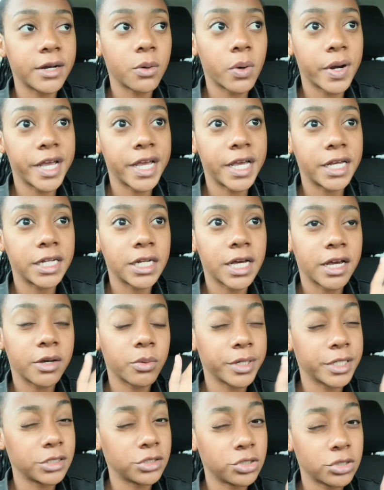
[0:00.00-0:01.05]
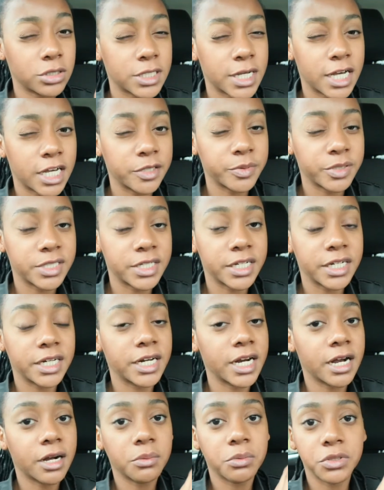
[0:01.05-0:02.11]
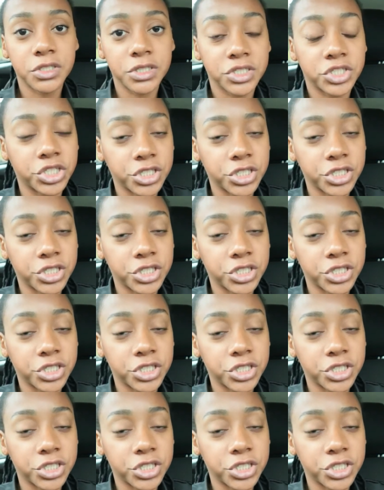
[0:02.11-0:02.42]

I went, two times there. I was